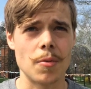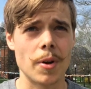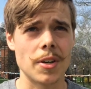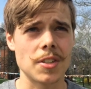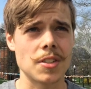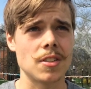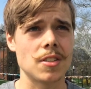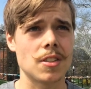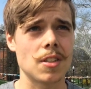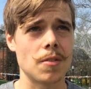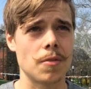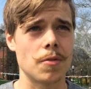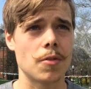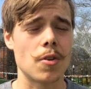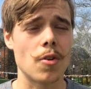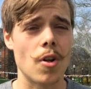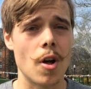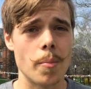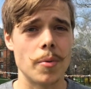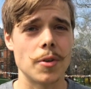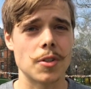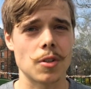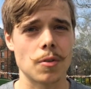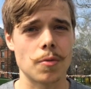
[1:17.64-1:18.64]
the residents of
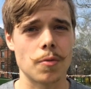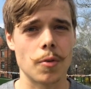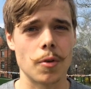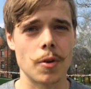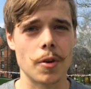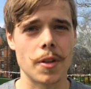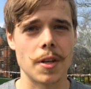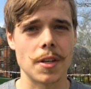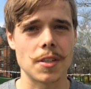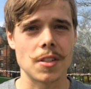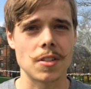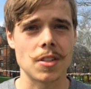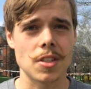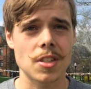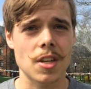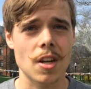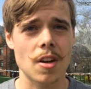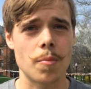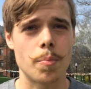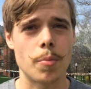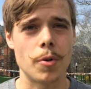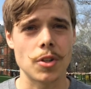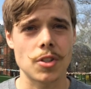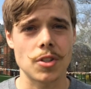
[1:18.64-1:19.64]
Columbus are for this, and just
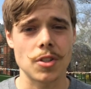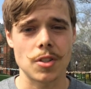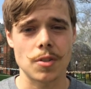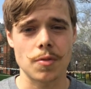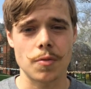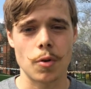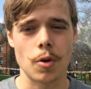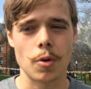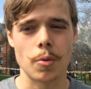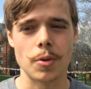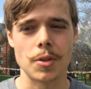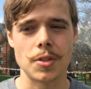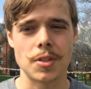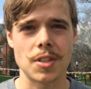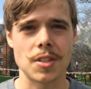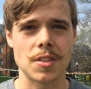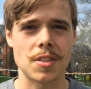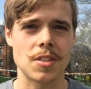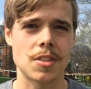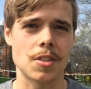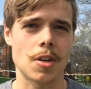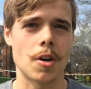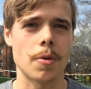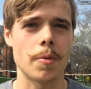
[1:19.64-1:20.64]
kind of push this forward
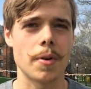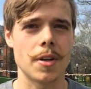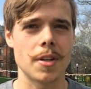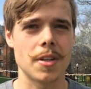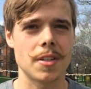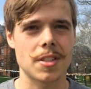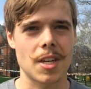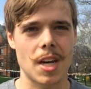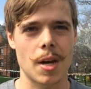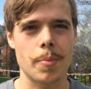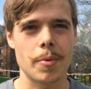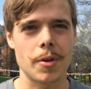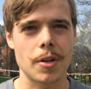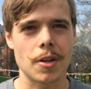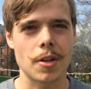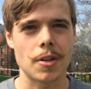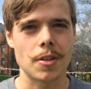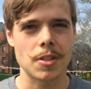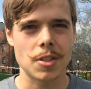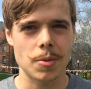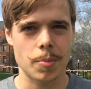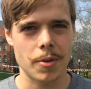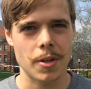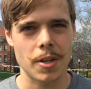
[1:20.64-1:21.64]
since it's already a topic
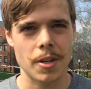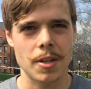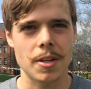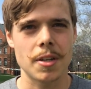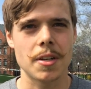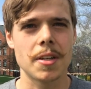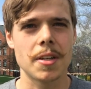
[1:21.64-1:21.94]
on this plate.